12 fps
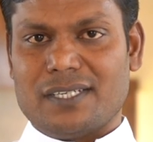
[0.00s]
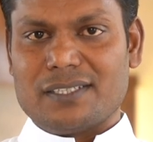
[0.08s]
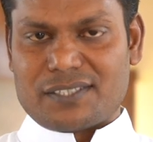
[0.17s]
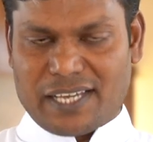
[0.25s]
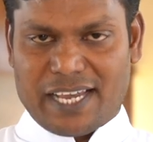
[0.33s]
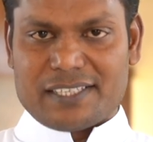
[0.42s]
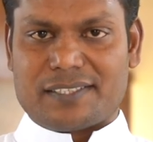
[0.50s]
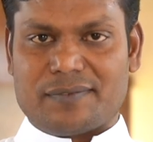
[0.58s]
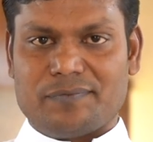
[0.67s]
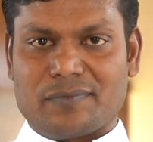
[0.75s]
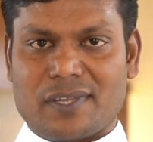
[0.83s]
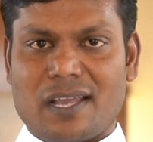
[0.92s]
says,
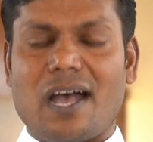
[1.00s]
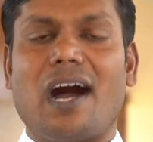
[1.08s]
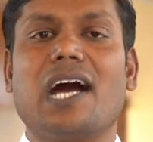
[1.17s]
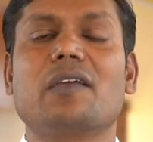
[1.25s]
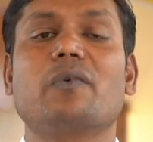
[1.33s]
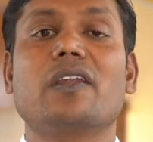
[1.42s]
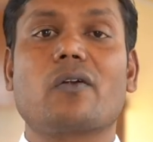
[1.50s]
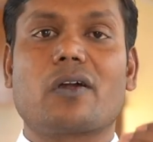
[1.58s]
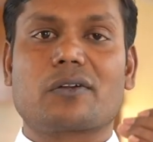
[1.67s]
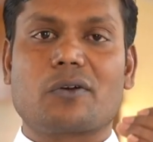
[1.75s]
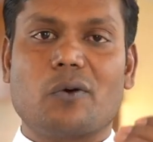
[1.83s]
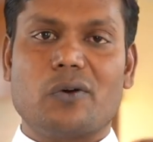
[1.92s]
I will
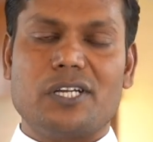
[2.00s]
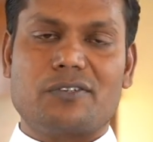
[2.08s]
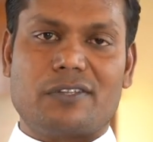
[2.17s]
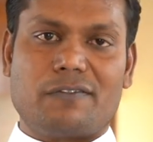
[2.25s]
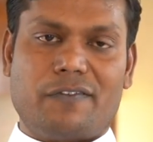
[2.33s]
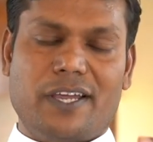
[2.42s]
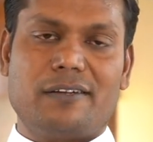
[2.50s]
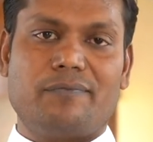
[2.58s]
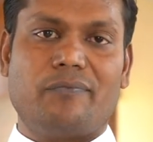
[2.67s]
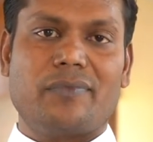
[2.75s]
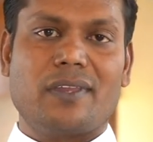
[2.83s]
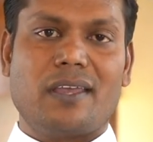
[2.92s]
not go into the field,
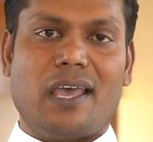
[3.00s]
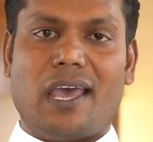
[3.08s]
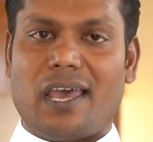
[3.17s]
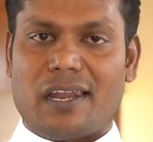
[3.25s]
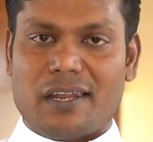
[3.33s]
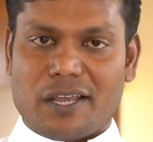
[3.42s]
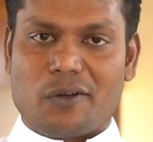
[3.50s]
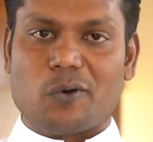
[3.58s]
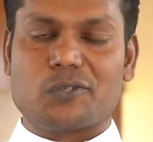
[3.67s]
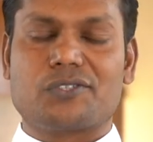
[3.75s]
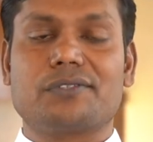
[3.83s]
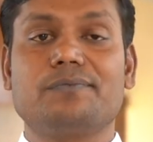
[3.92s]
and he
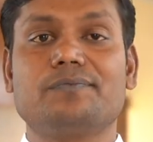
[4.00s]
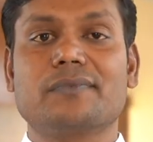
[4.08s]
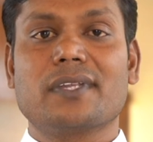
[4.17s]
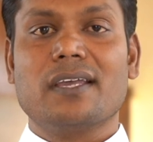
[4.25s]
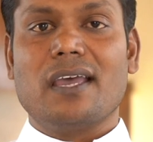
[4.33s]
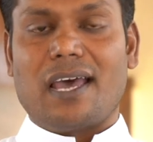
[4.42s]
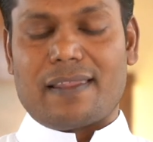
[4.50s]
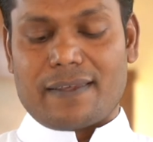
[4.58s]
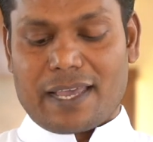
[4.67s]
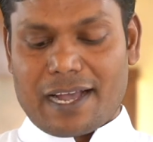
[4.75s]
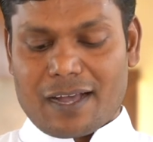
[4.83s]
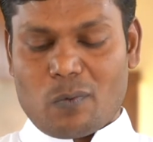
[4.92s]
goes. And
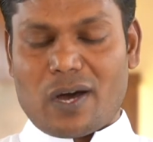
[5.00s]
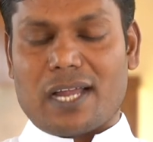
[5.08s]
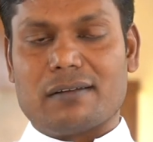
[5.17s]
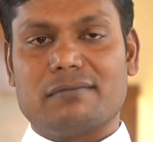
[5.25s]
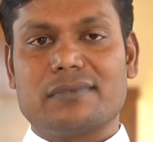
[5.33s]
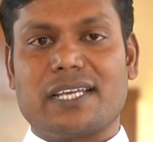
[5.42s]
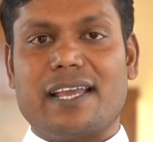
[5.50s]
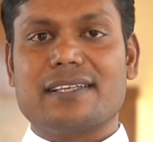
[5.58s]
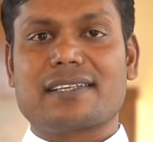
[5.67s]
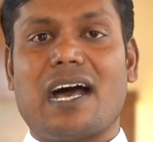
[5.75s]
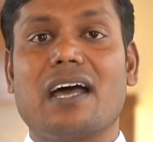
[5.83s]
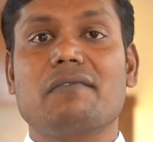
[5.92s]
the younger one
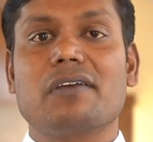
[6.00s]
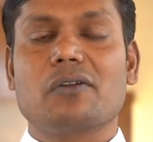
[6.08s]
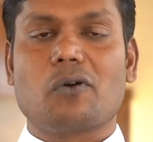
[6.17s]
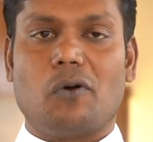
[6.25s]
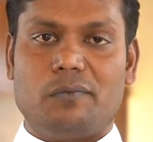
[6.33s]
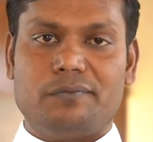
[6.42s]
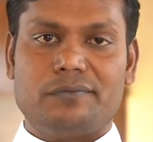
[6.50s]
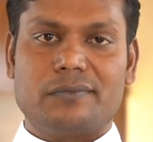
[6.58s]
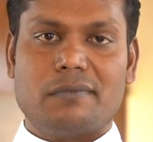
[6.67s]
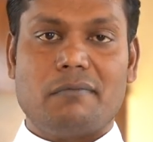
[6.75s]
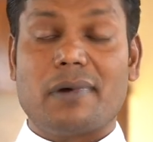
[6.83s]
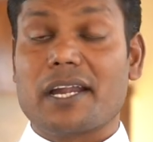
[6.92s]
says, I will go,
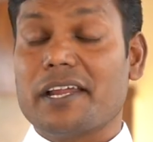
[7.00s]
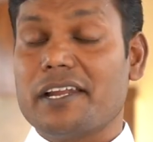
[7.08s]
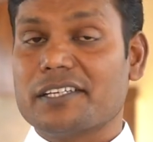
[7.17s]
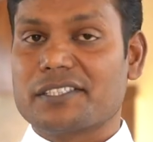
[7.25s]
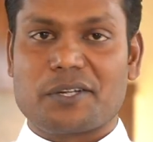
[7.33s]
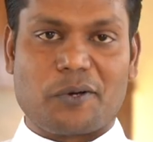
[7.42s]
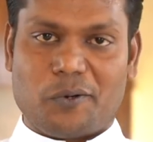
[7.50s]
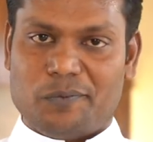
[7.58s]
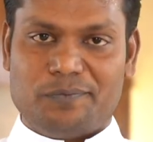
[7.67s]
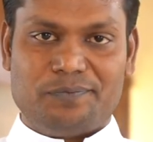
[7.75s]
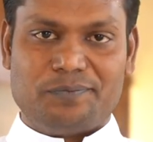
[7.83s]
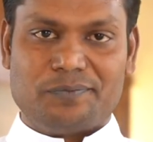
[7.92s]
but he doesn't go.
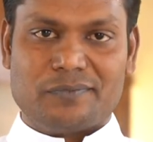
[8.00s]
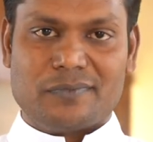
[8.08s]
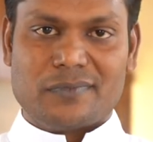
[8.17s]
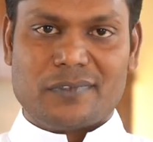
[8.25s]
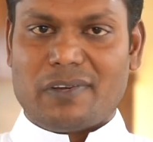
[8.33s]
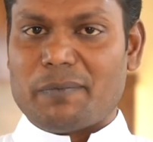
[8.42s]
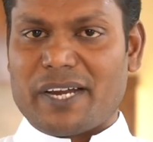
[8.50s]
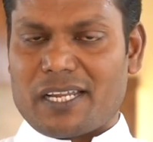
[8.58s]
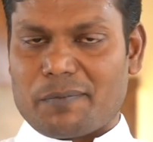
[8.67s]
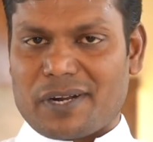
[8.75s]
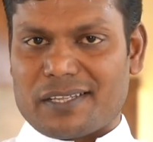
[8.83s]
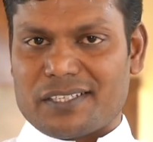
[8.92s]
Well, my
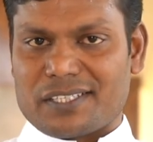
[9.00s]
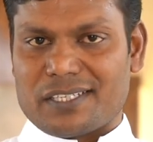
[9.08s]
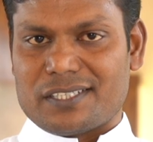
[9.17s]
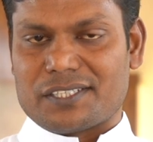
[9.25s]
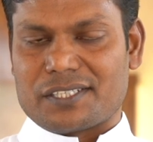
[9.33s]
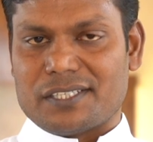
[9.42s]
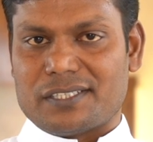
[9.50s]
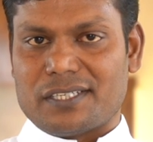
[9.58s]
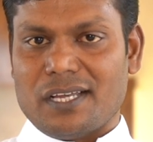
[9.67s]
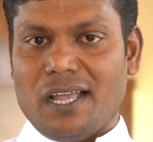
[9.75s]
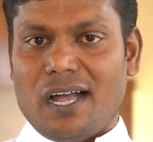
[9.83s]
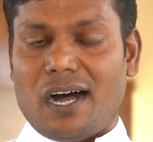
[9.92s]
dear brothers and sisters,
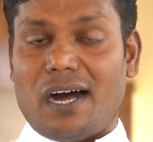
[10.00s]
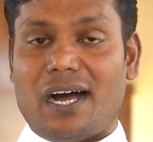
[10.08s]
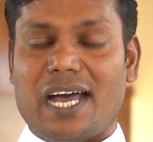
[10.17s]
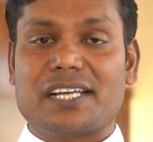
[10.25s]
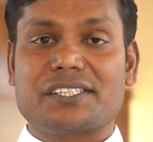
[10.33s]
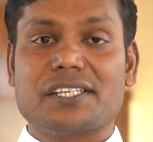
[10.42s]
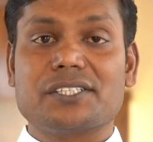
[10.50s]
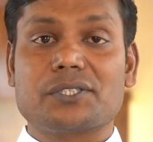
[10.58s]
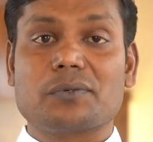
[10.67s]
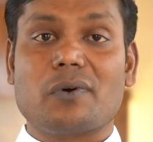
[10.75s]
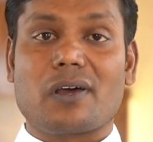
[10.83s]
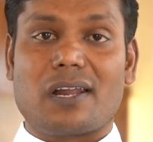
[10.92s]
our actions
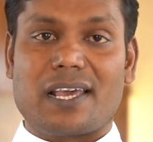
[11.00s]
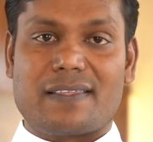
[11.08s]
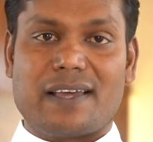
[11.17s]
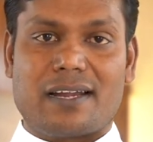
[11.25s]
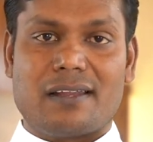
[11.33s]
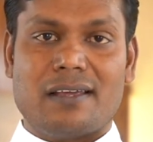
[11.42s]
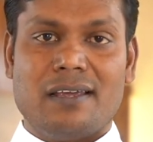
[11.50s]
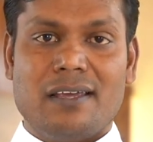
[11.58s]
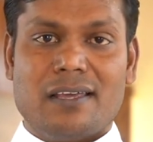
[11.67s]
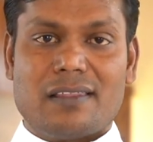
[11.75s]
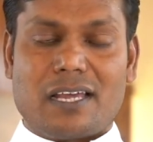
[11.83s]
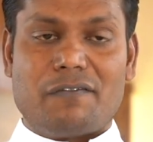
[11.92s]
too are like that.
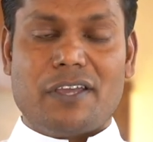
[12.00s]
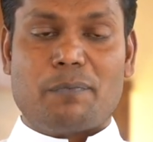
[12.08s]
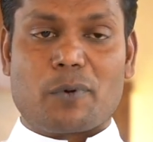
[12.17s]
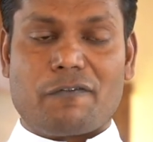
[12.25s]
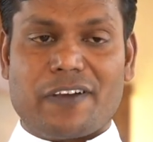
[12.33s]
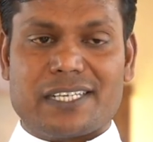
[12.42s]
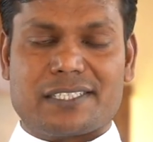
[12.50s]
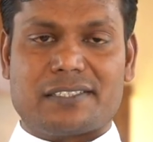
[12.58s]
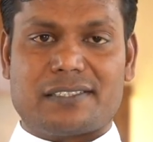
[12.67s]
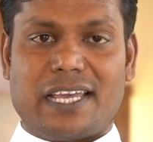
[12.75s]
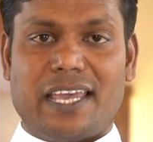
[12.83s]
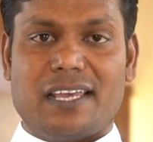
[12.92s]
That we profess
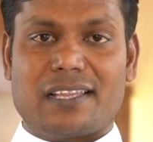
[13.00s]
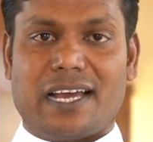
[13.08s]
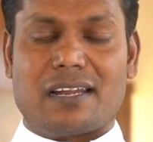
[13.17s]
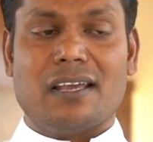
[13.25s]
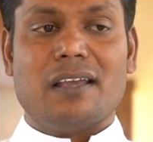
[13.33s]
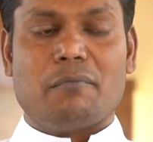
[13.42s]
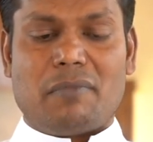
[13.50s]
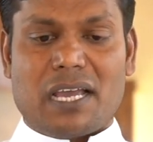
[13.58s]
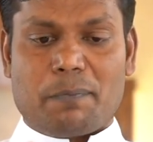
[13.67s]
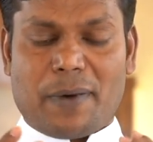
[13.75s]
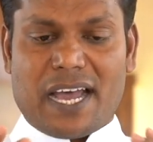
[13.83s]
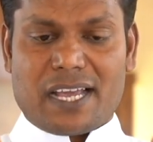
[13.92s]
saying that my